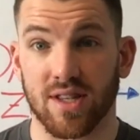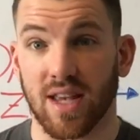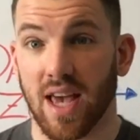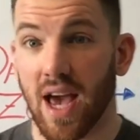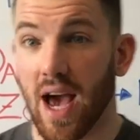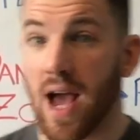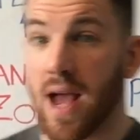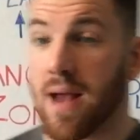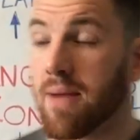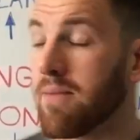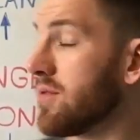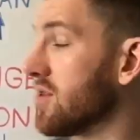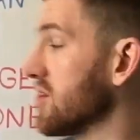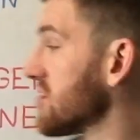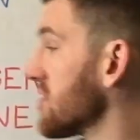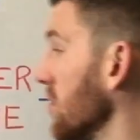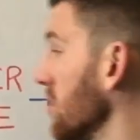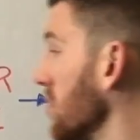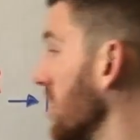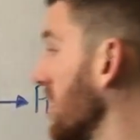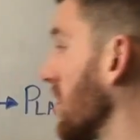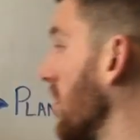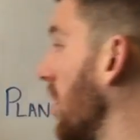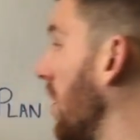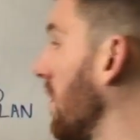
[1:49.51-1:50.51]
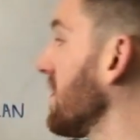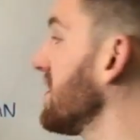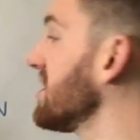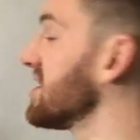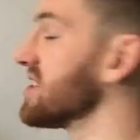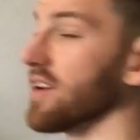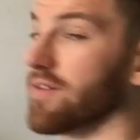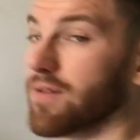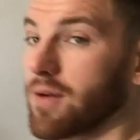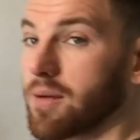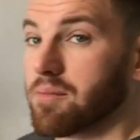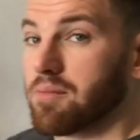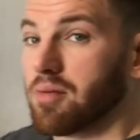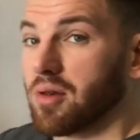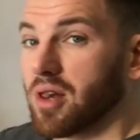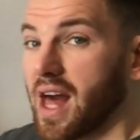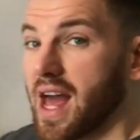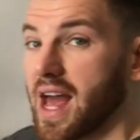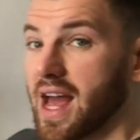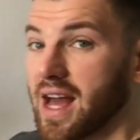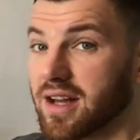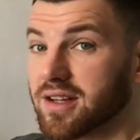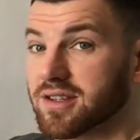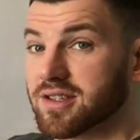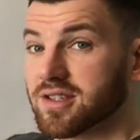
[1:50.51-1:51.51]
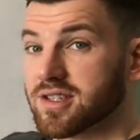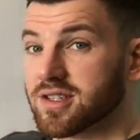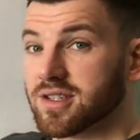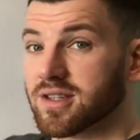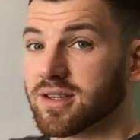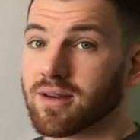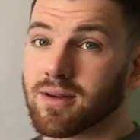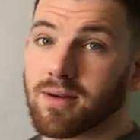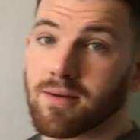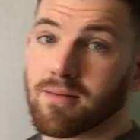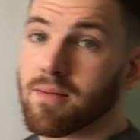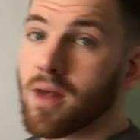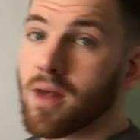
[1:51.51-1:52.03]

Okay, so look at all these different plans.